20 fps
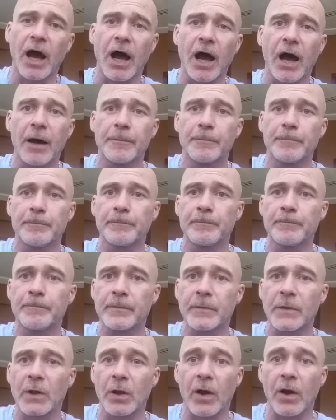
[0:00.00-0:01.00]
Um,
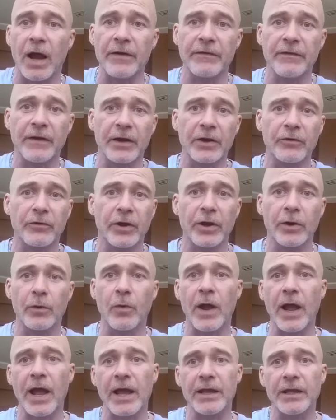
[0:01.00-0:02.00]
you know, I found it right
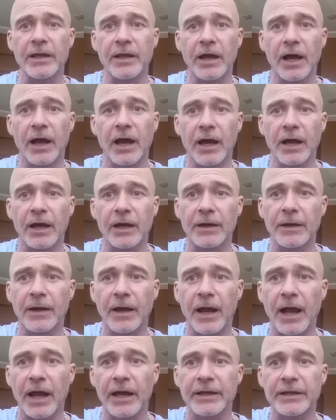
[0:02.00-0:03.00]
away. Uh,
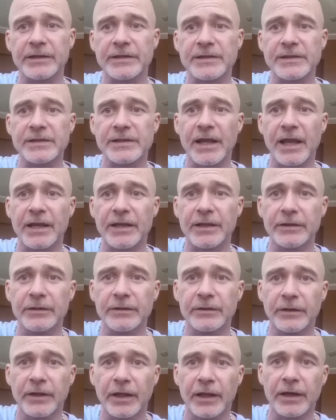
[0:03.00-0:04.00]
I can state
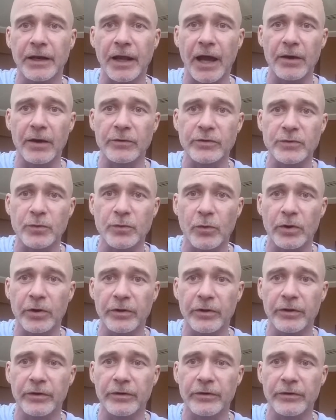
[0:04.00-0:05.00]
that I was one
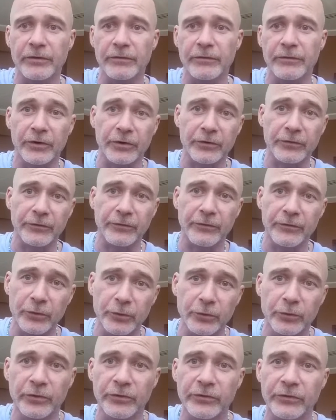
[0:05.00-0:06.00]
of the first
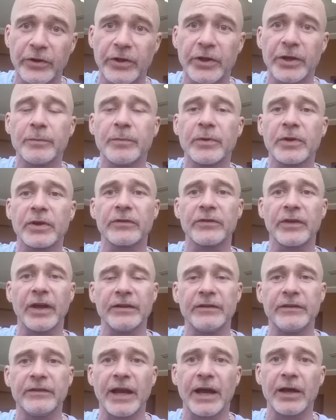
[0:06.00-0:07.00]
few to see it because I
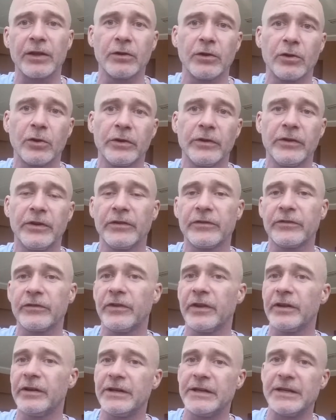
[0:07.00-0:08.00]
downloaded this
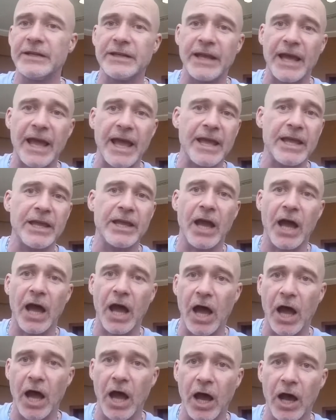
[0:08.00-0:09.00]
the day
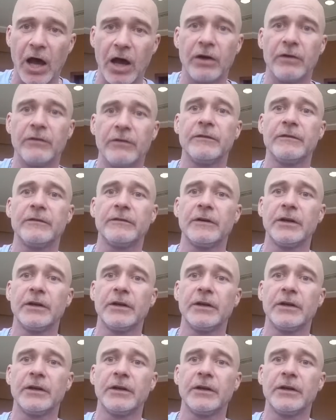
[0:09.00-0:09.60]
of